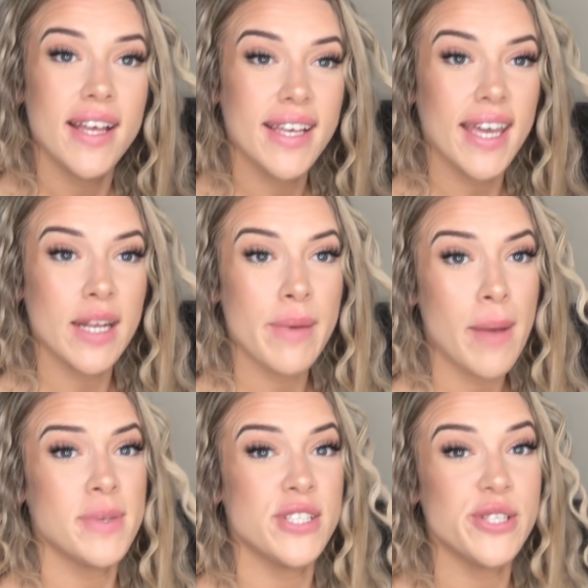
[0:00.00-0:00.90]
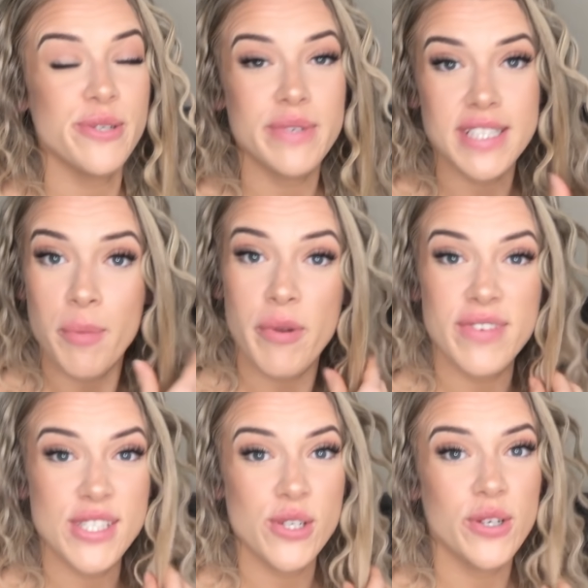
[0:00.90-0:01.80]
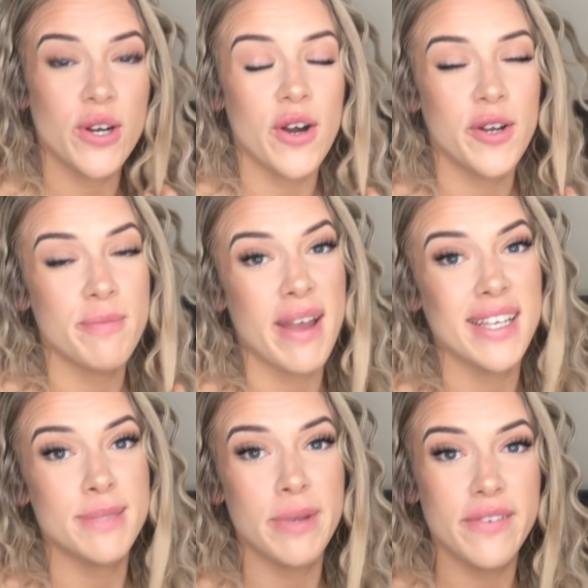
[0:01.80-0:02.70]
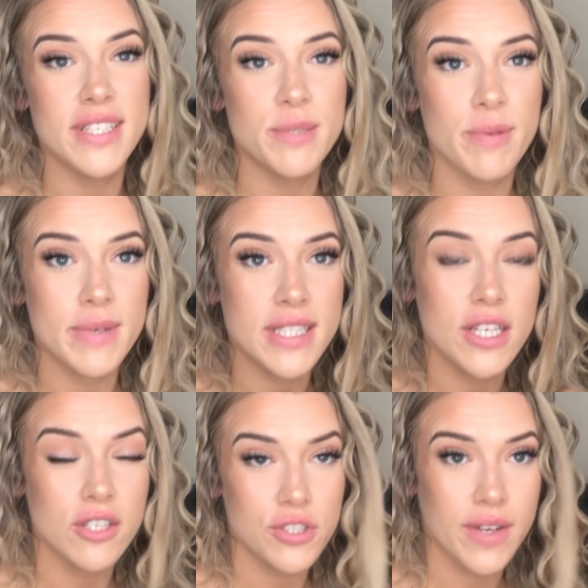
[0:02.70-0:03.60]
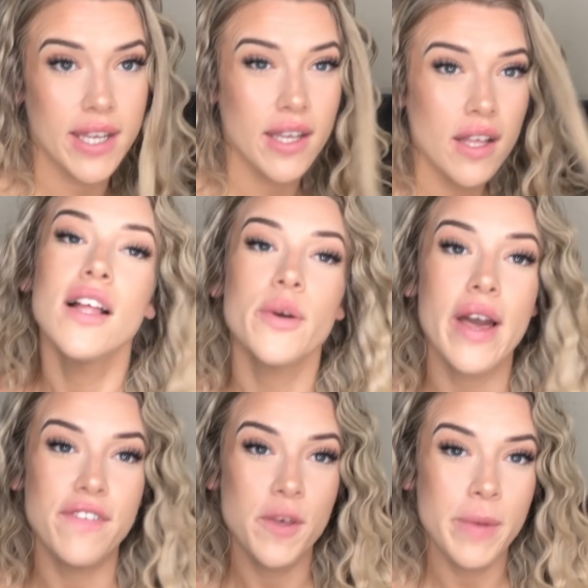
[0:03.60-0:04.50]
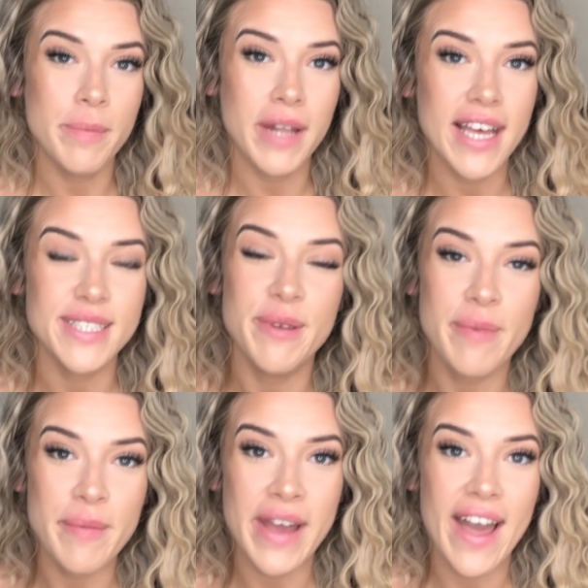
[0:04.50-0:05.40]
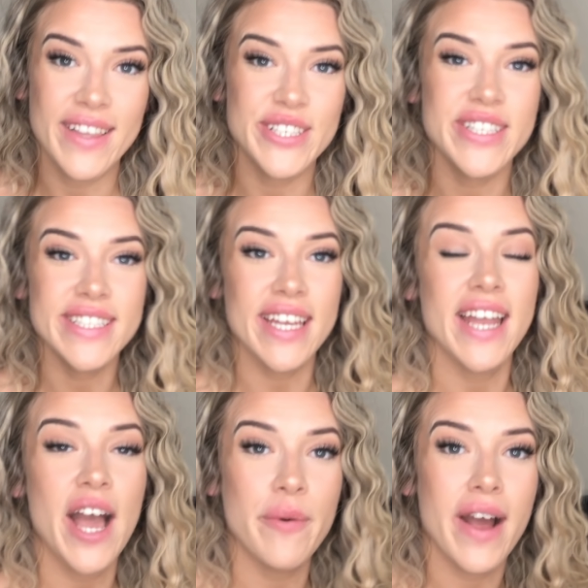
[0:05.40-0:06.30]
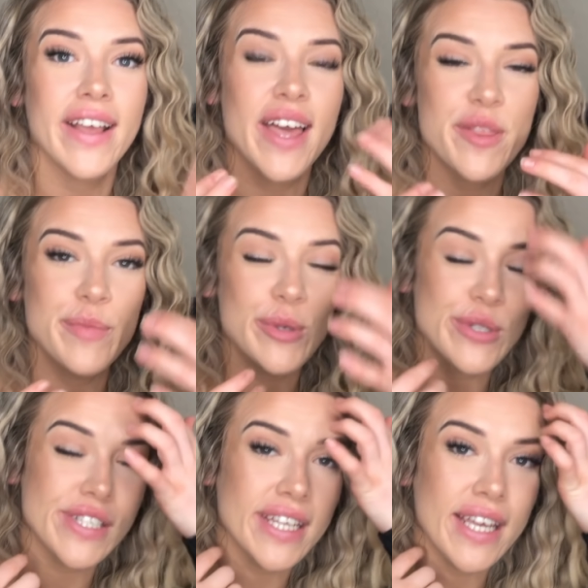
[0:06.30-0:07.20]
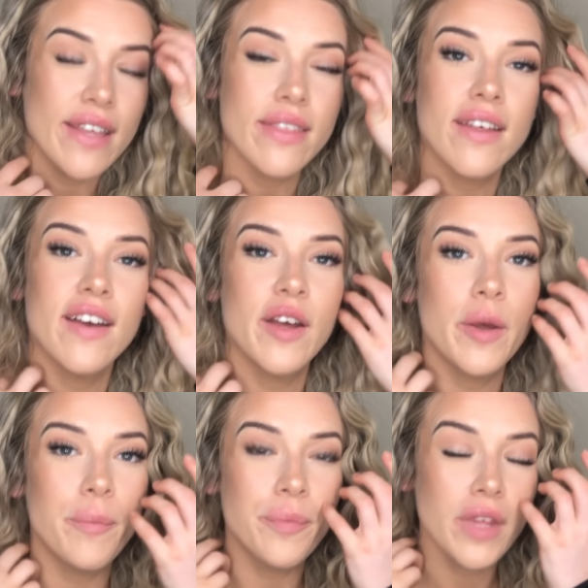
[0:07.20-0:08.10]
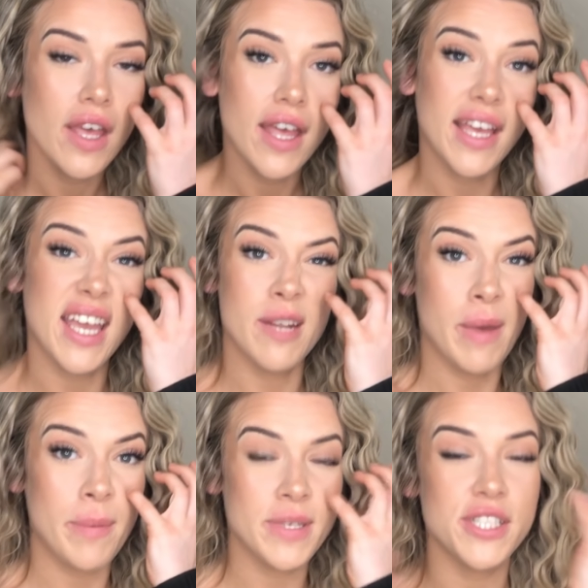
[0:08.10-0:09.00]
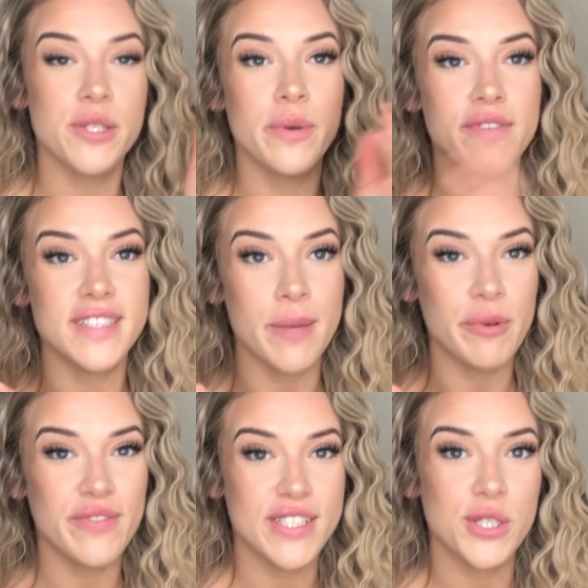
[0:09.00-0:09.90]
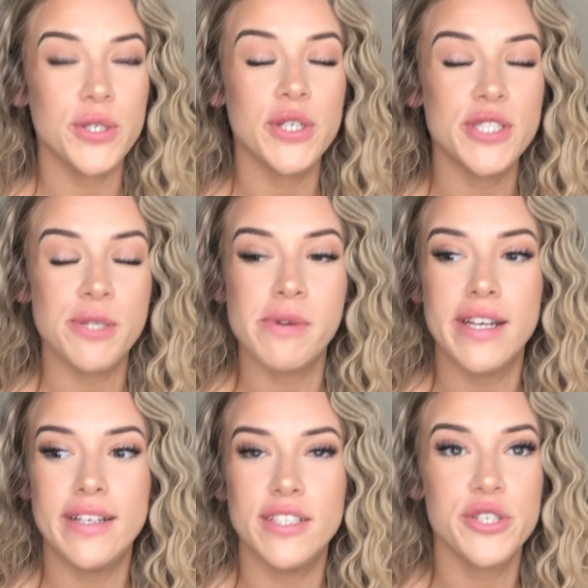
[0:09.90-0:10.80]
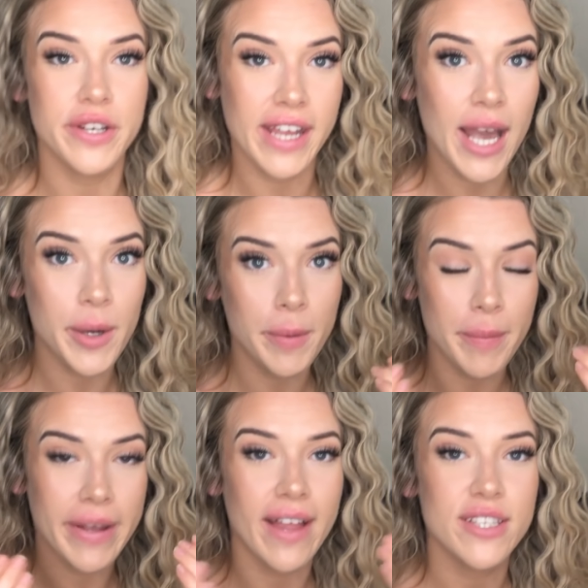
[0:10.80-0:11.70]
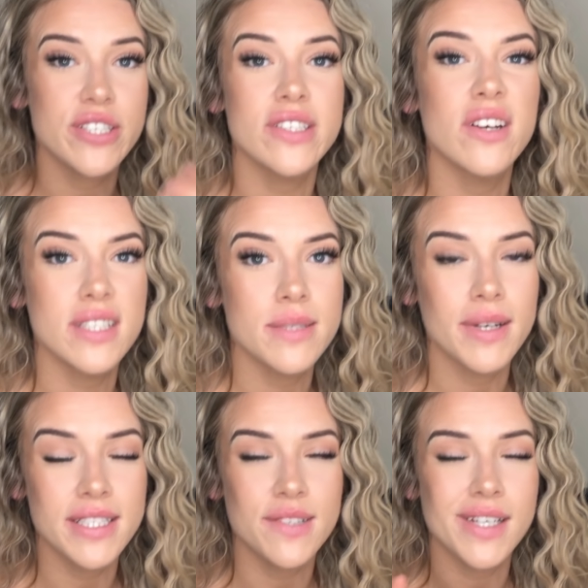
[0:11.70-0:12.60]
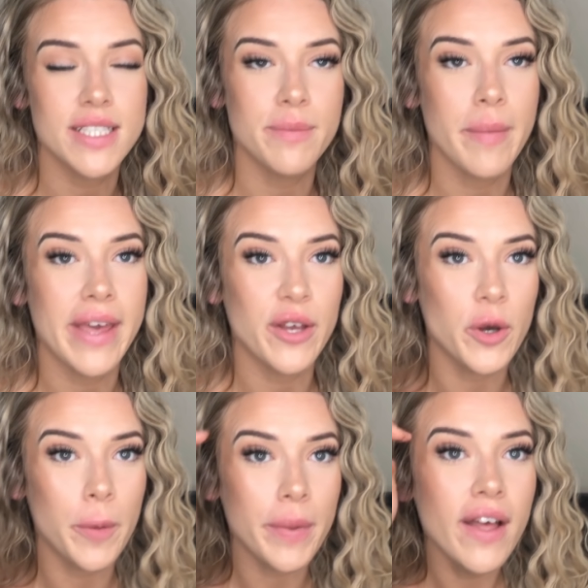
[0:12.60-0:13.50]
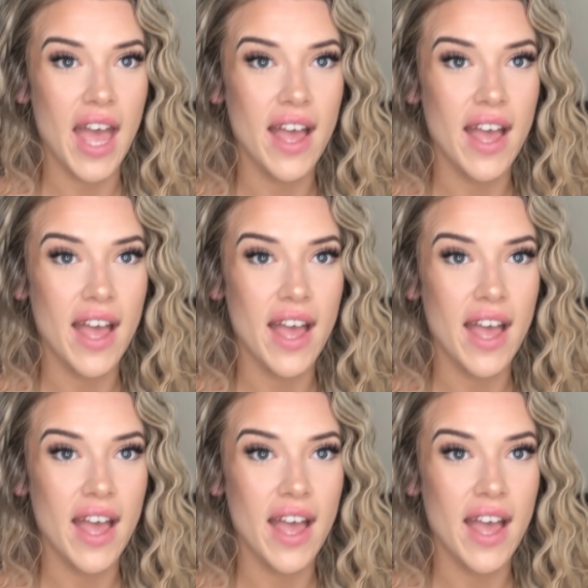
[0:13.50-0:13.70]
Again, I'm happy to do a separate video on my experience with my surgery. Quite a few people ask me about my eyelashes and how I get them underneath. Again, I'm happy to do a separate video showing you how I put my eyelashes on as well as the rest of my makeup.